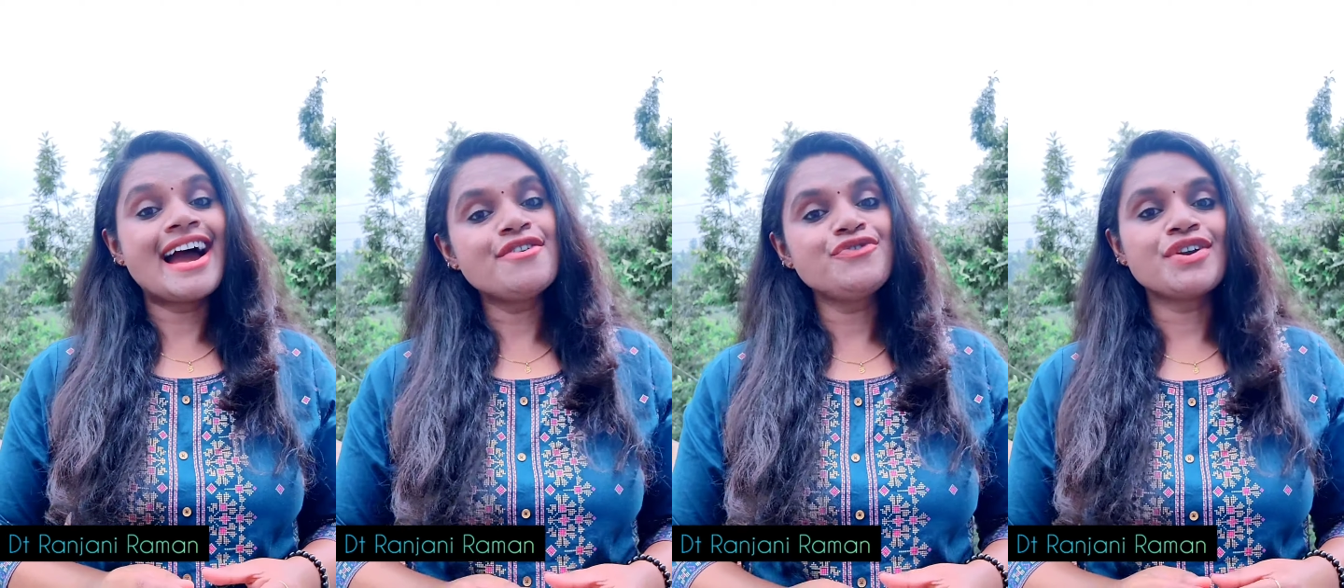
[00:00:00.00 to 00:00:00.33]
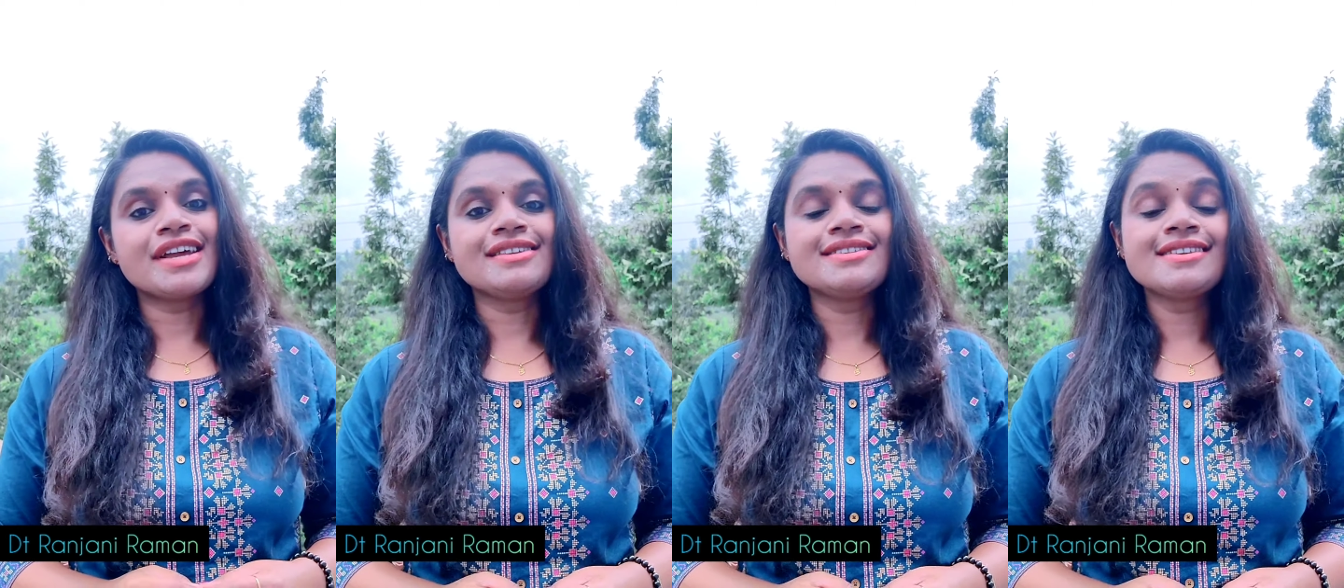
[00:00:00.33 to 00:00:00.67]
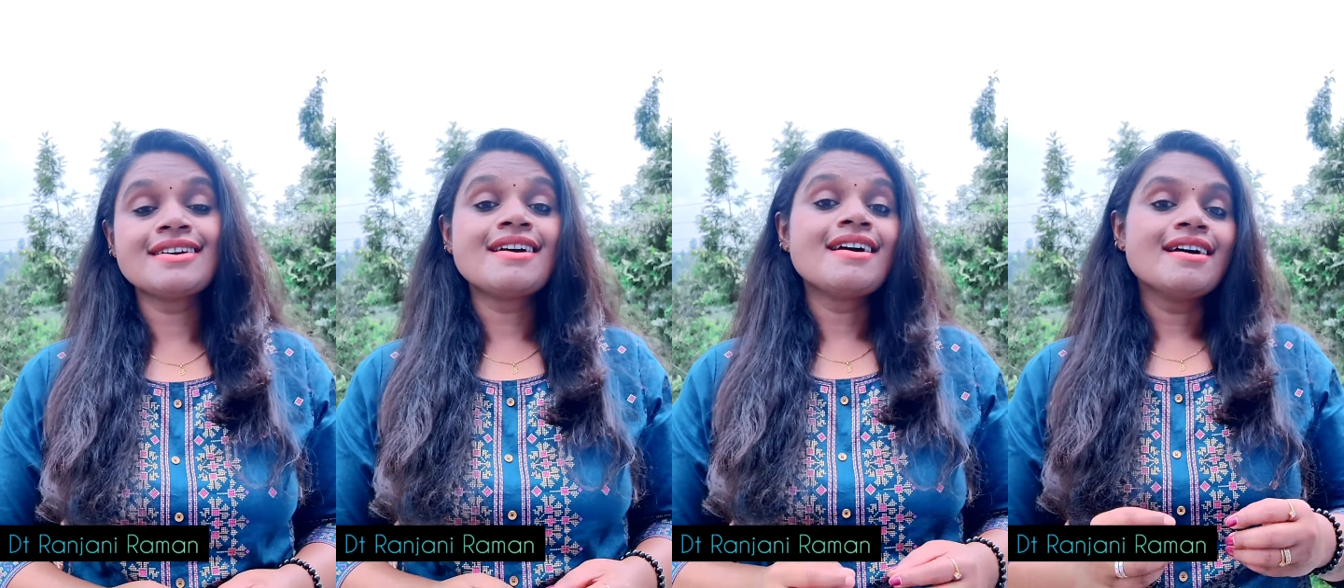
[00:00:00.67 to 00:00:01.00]
Hi
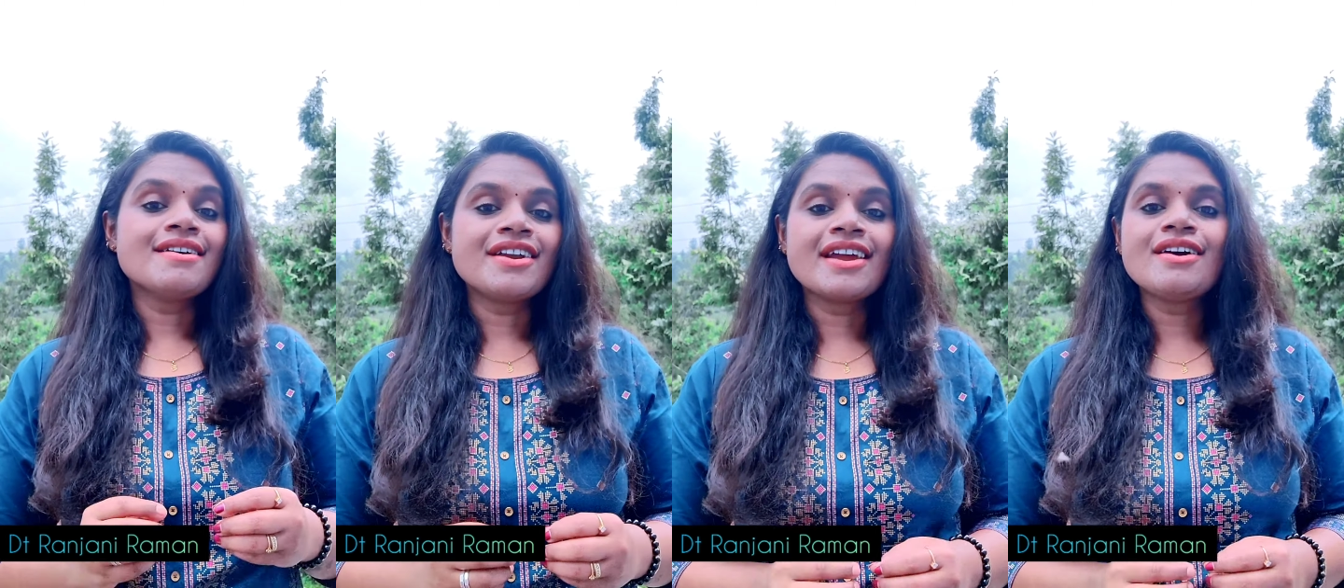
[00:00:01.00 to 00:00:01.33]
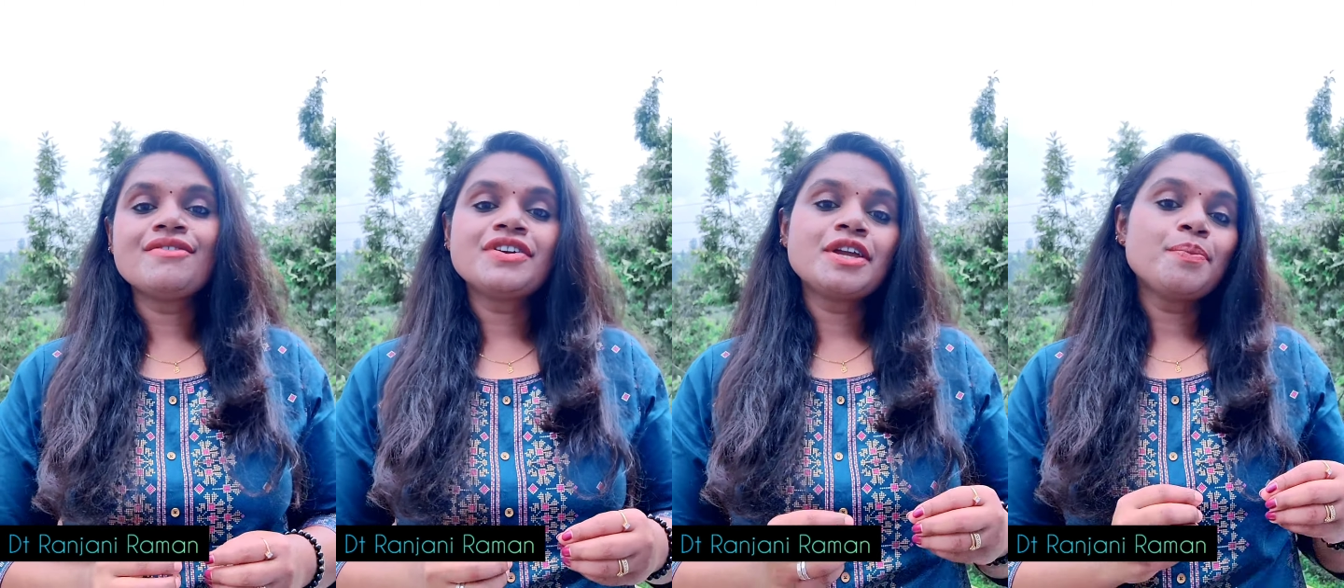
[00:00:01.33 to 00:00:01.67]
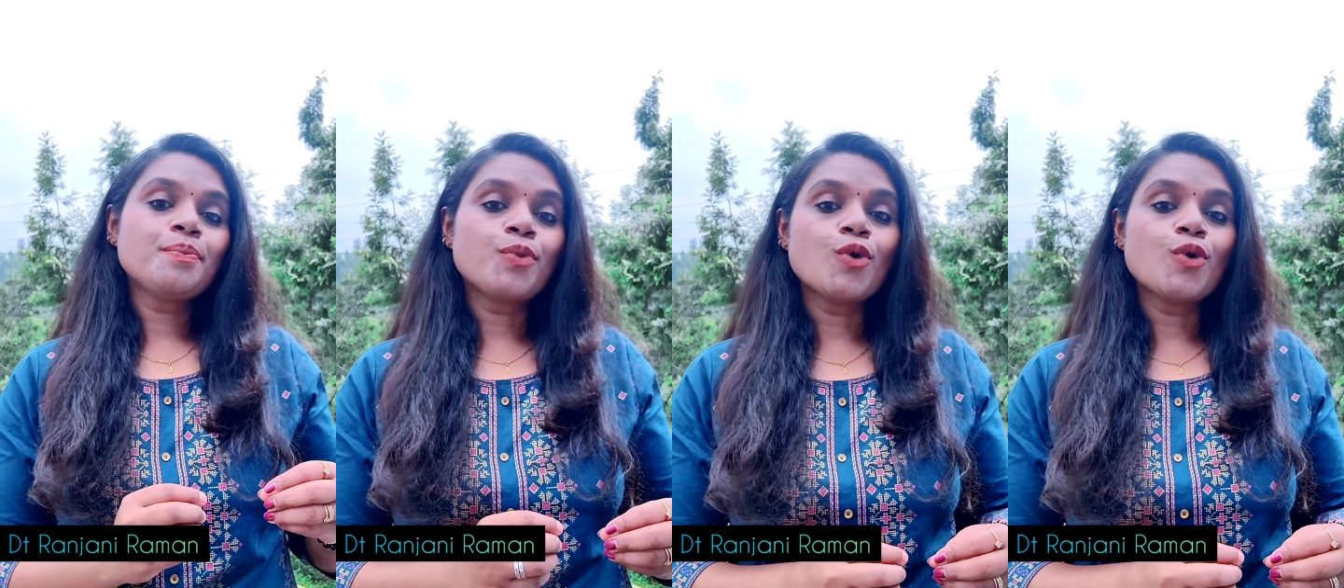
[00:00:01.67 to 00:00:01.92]
friends, recovery